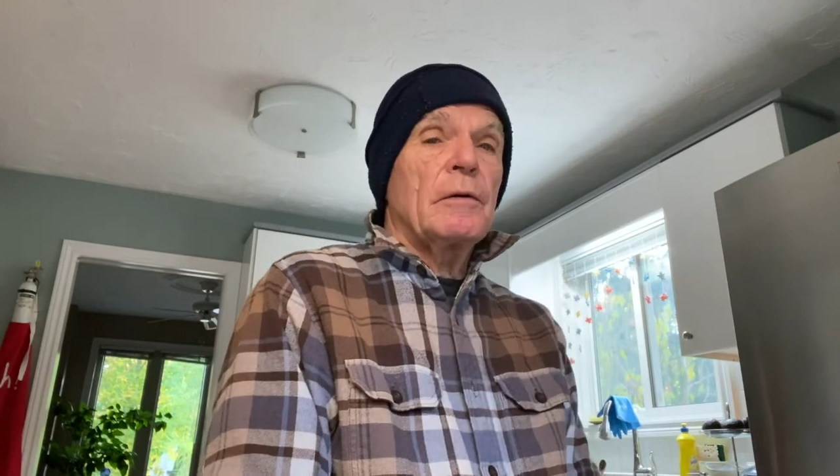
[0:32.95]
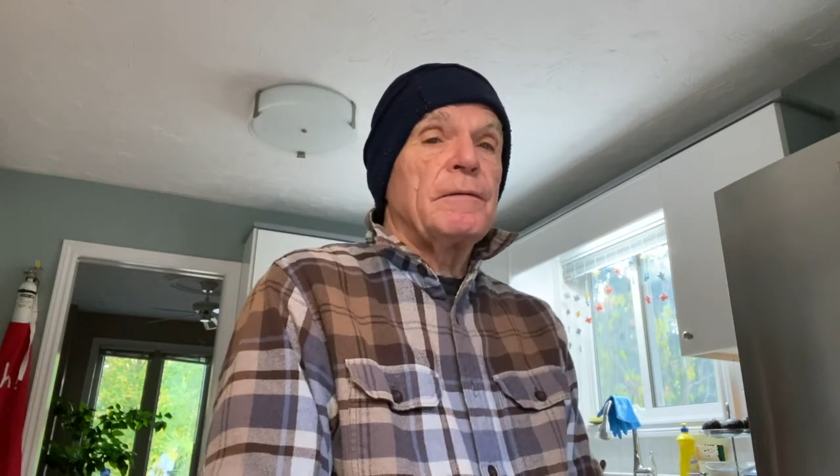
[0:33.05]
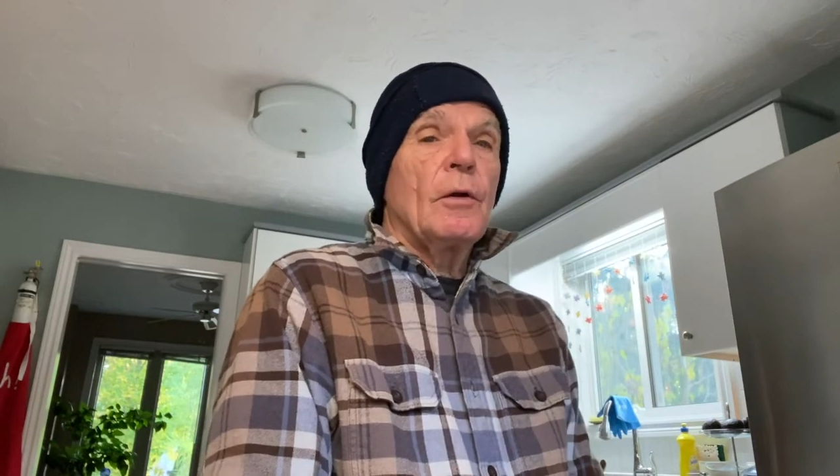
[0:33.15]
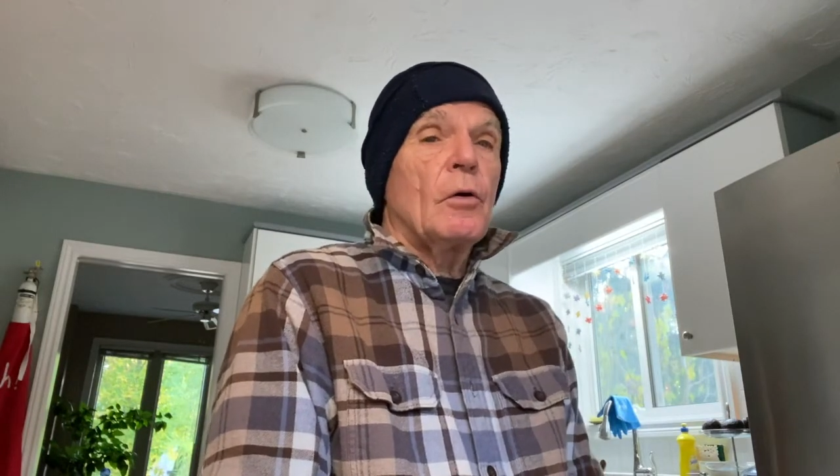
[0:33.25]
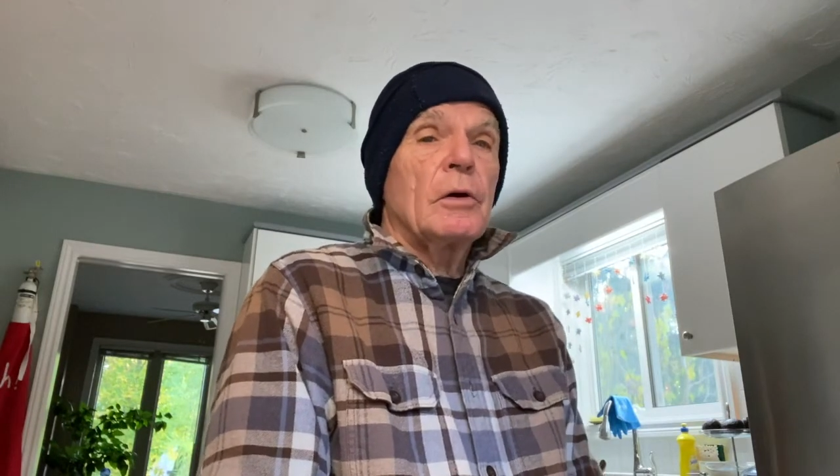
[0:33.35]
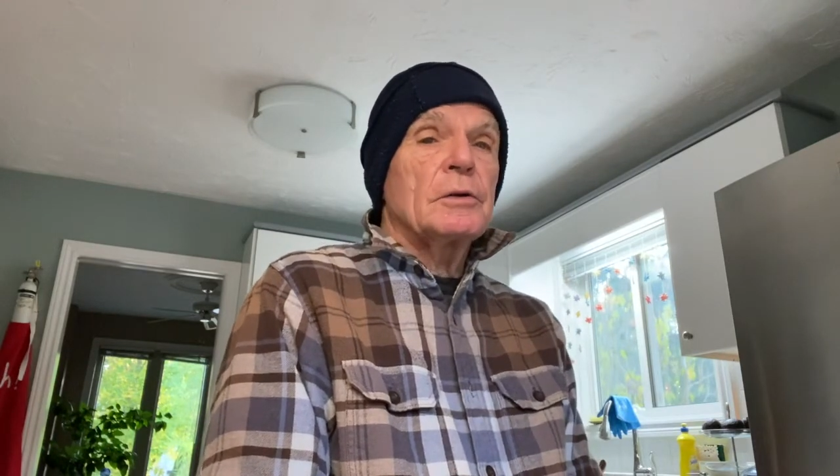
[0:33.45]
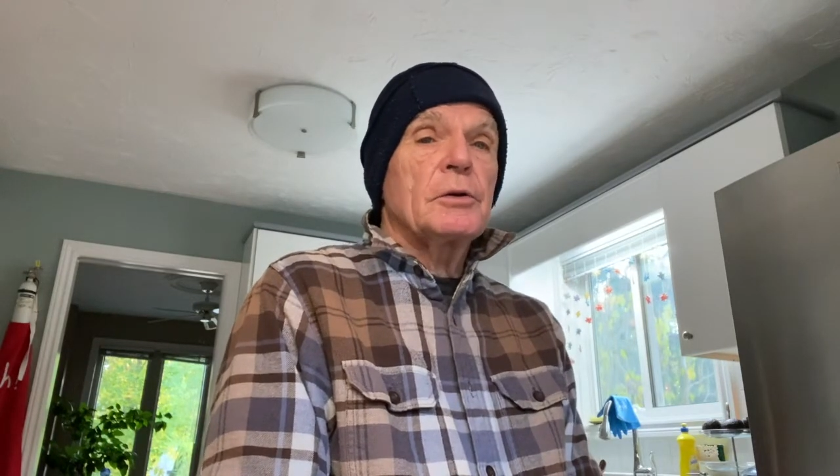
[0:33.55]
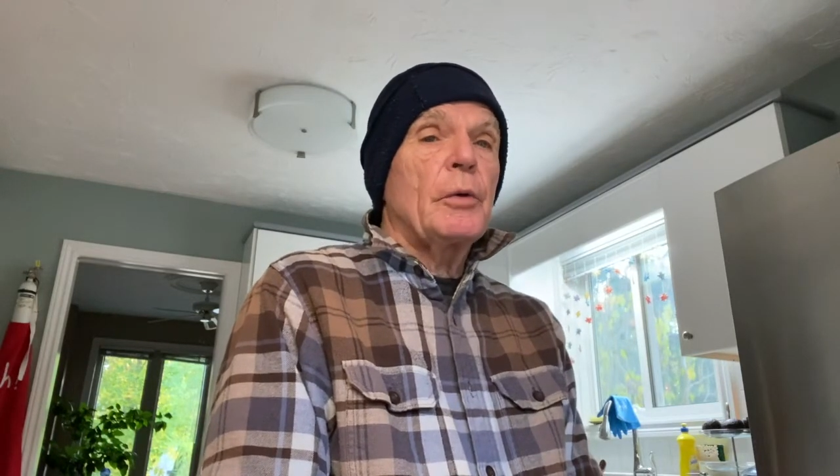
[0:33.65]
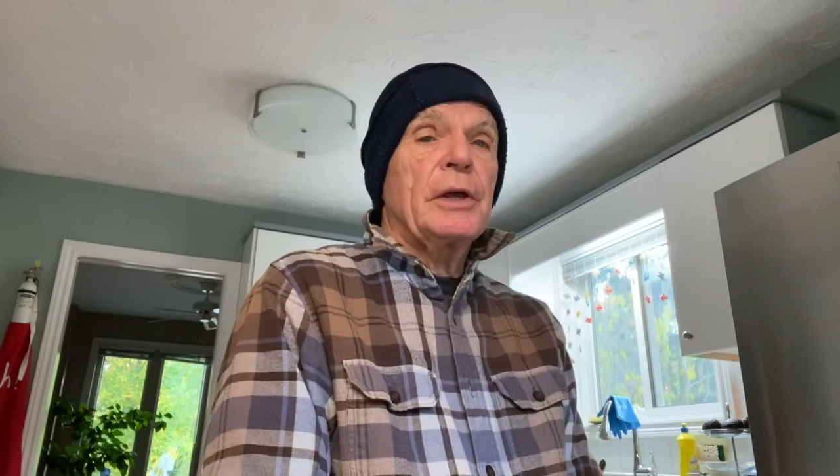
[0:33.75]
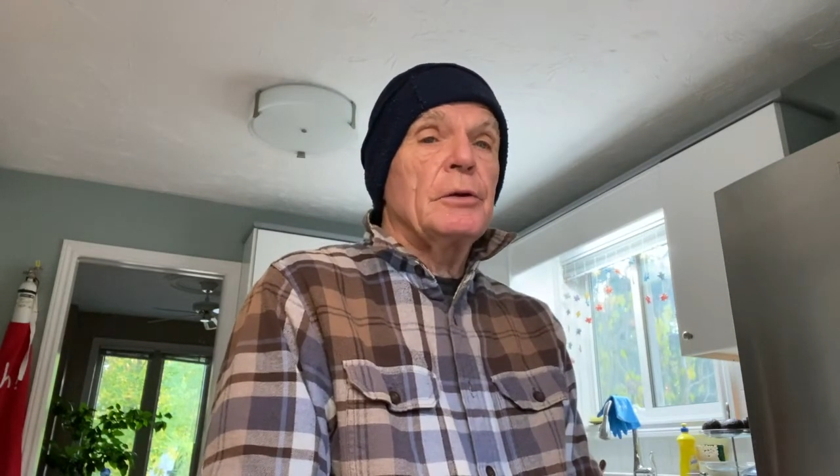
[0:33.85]
floor, so
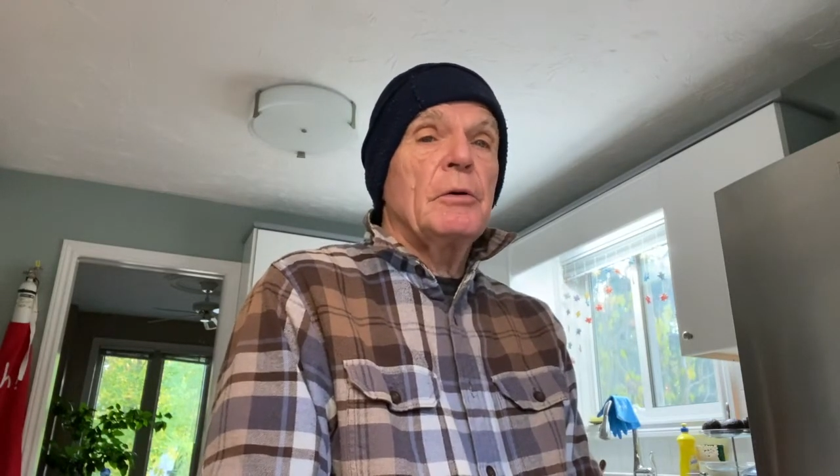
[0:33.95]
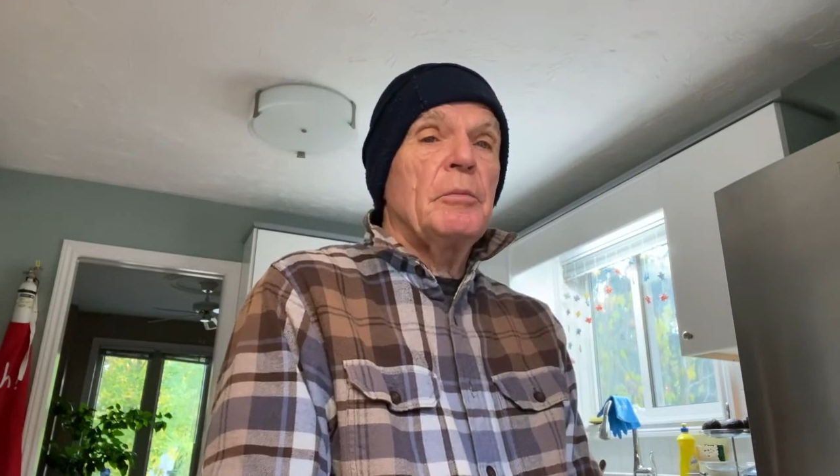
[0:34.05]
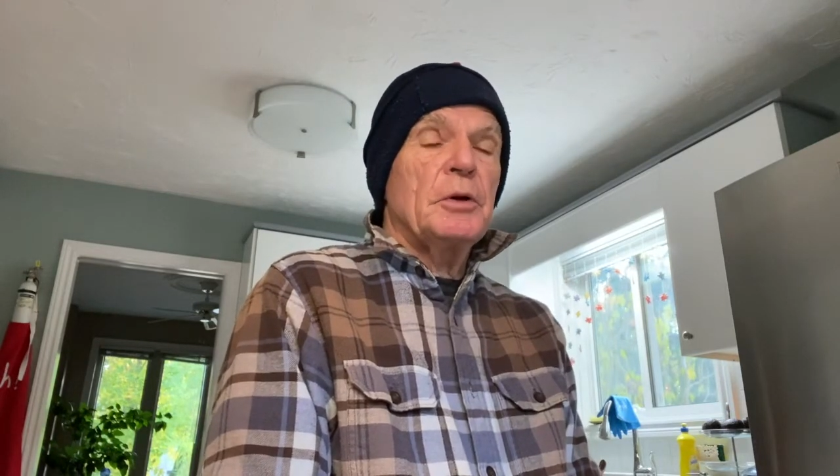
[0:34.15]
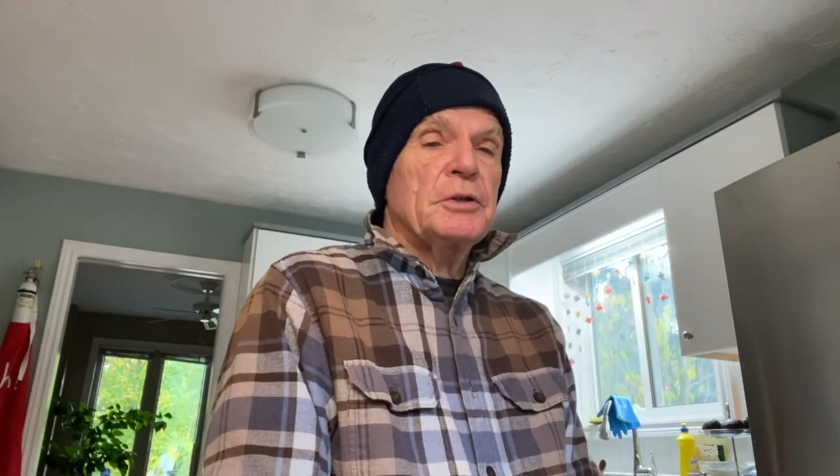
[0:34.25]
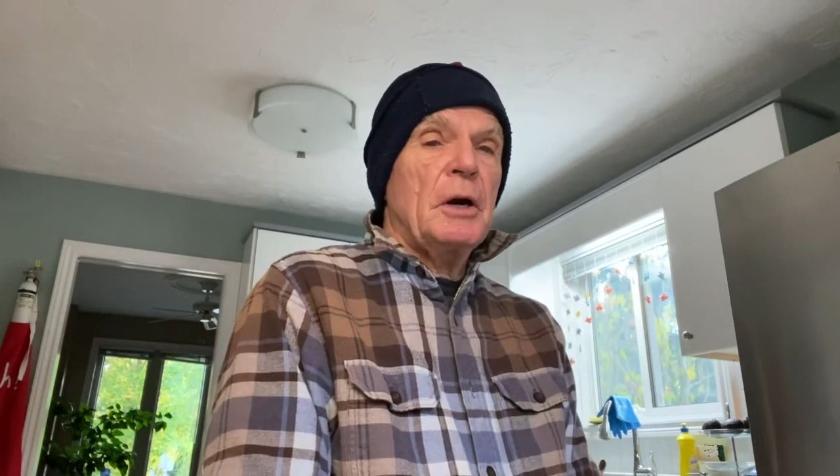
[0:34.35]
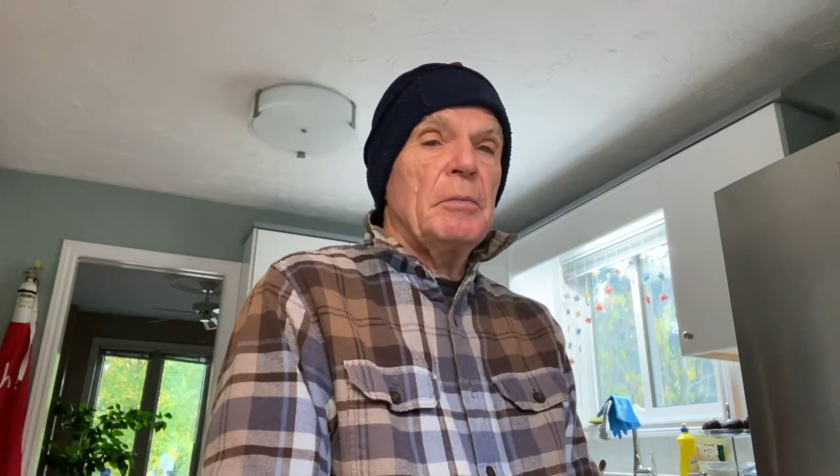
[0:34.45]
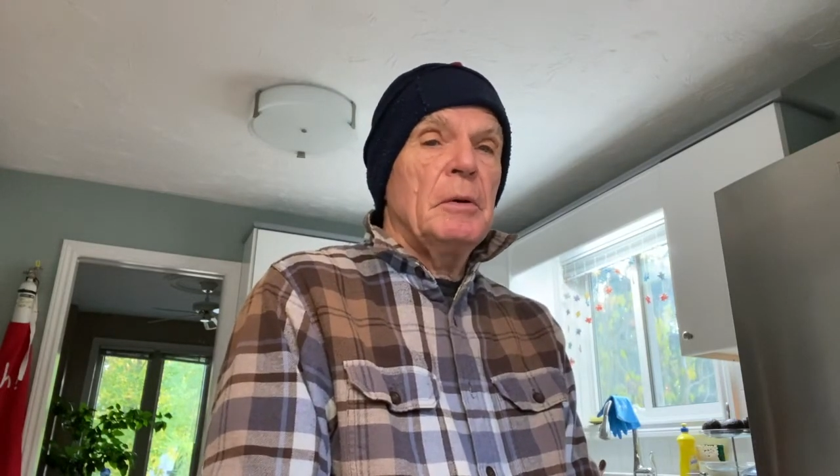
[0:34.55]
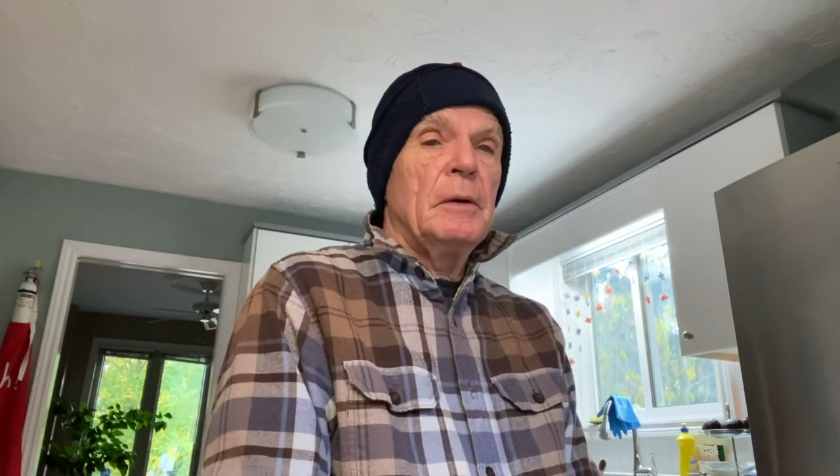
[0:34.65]
we can do a push-up.